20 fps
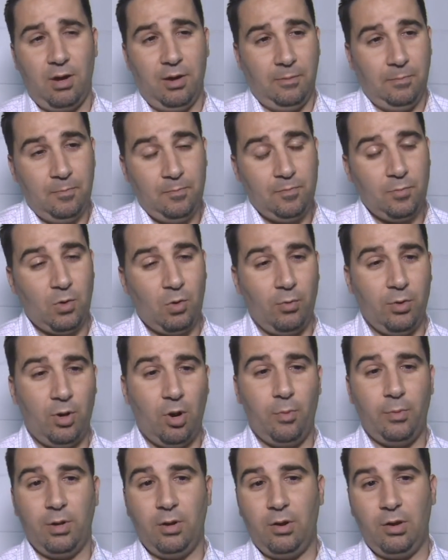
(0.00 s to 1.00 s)
And we
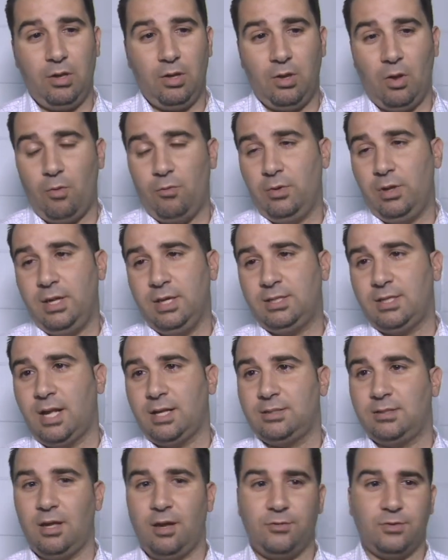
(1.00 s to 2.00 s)
don't don't release that
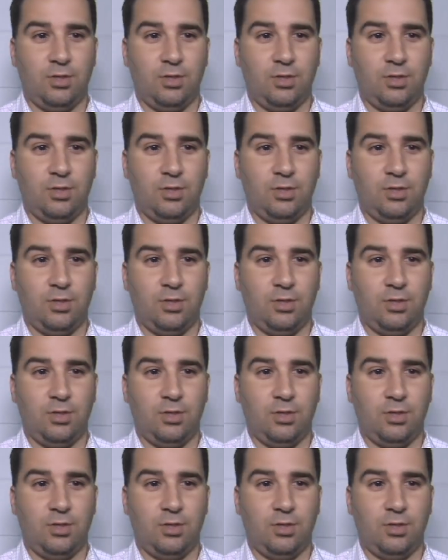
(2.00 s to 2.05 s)
stuff.